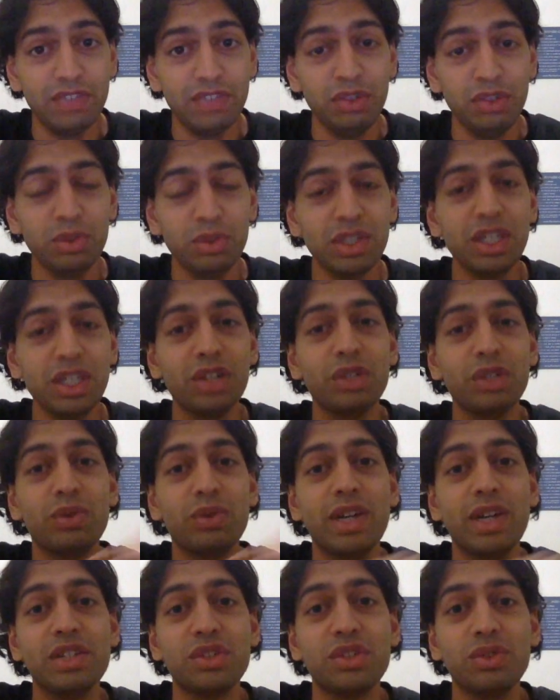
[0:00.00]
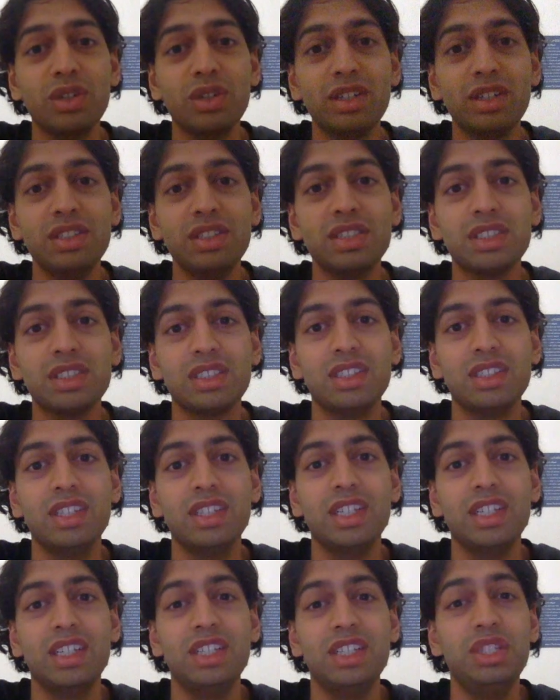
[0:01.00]
If you want to go to restaurants
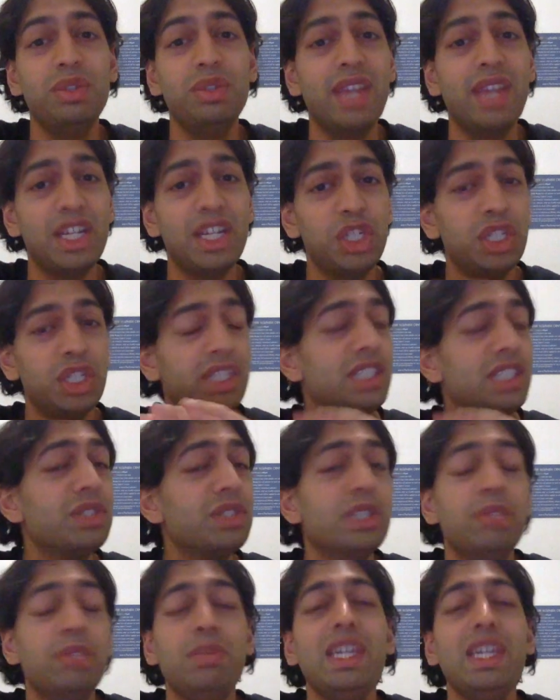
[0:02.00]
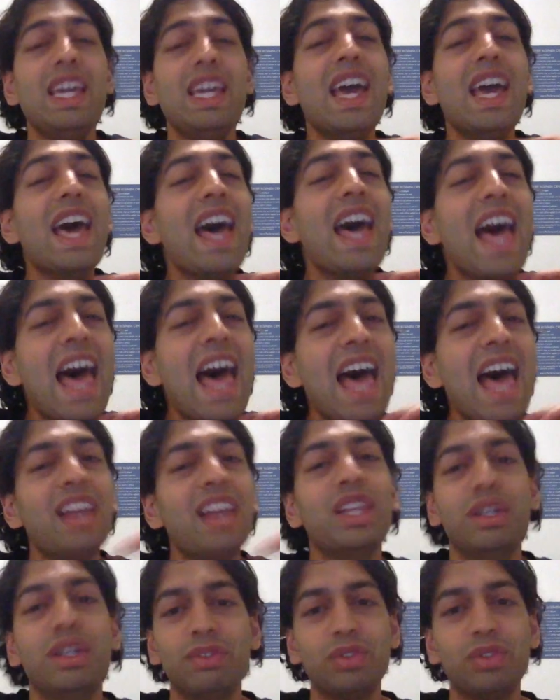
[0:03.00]
and do that shit, it's going to be
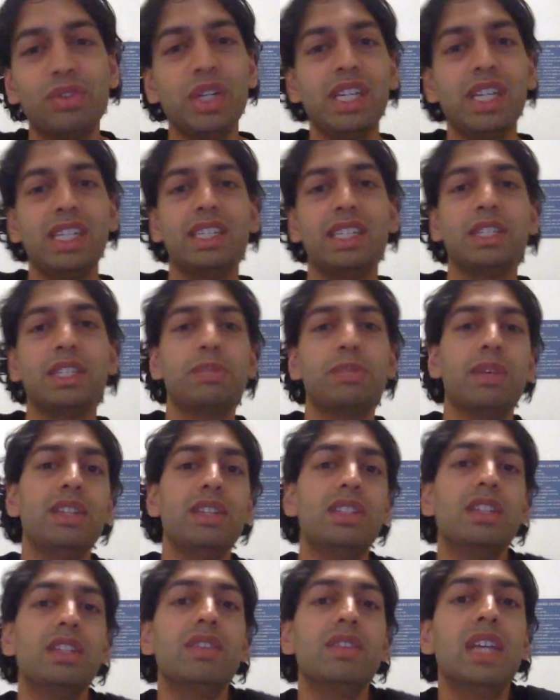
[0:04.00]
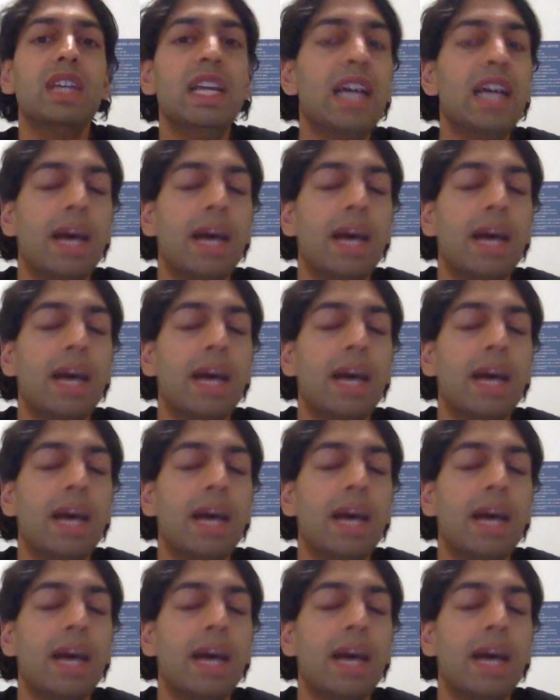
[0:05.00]
hella freaking expensive.